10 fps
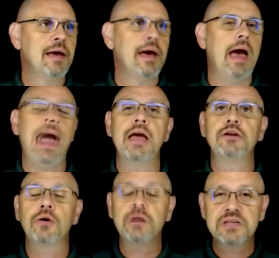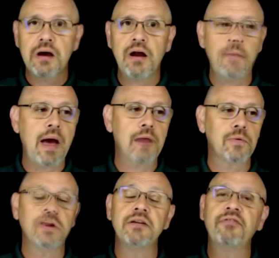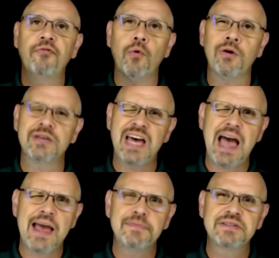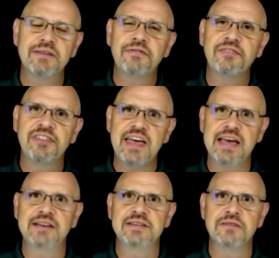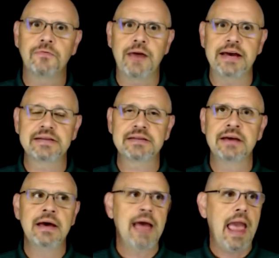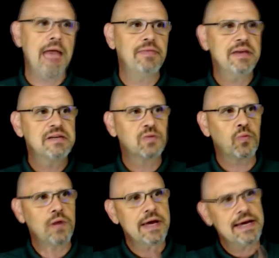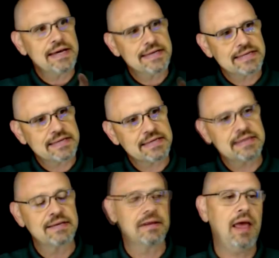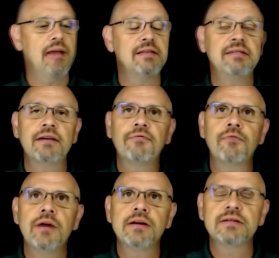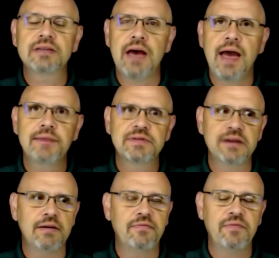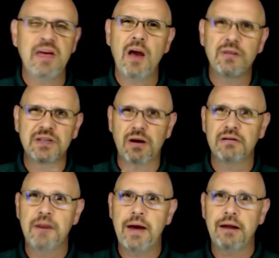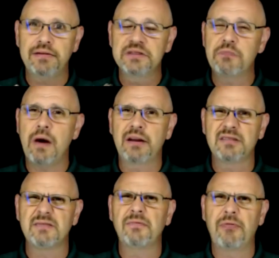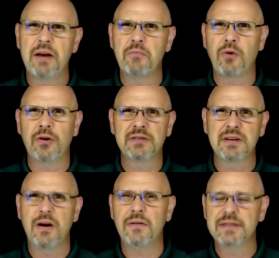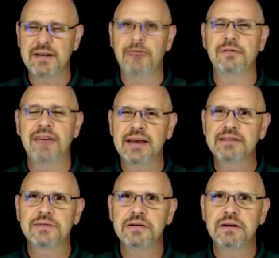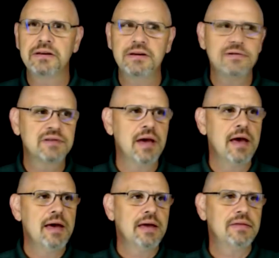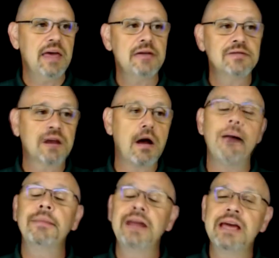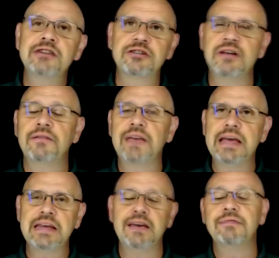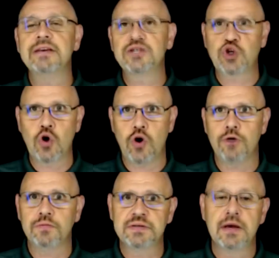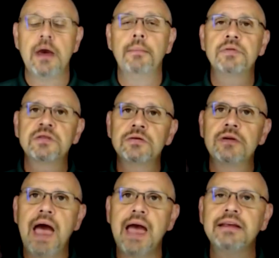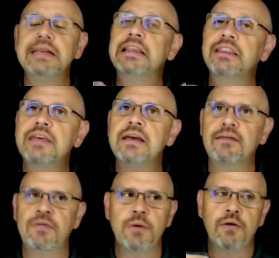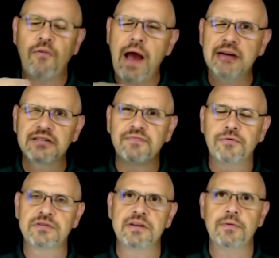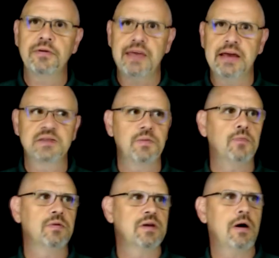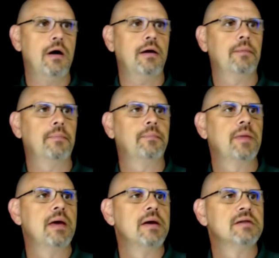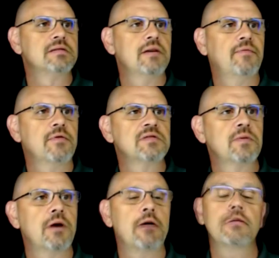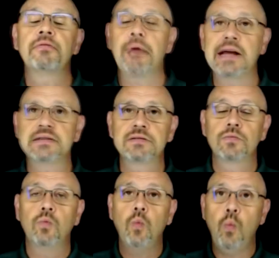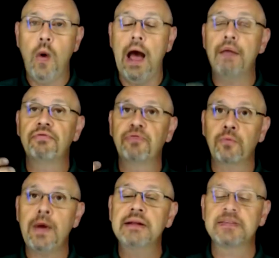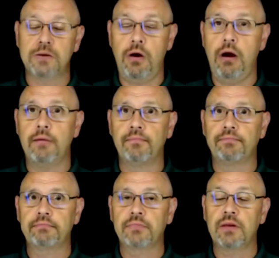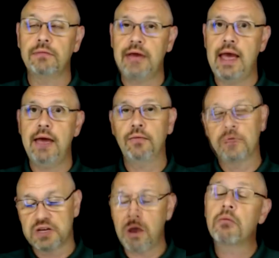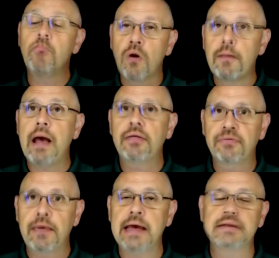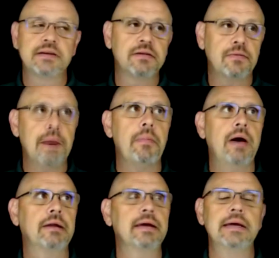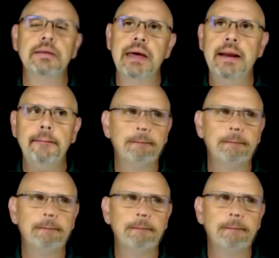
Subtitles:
And you're going to talk about really 4 types of things in risk. And these risks and different types of, we talked about all these models and frameworks and all these other things we can use. They use a combination of any of these terms. So you kind of need to think of them. They're actually 4 separate things, but we'll talk. So the first one are threats. What threats are. Okay, we'll talk more about threats and threat modeling in a minute.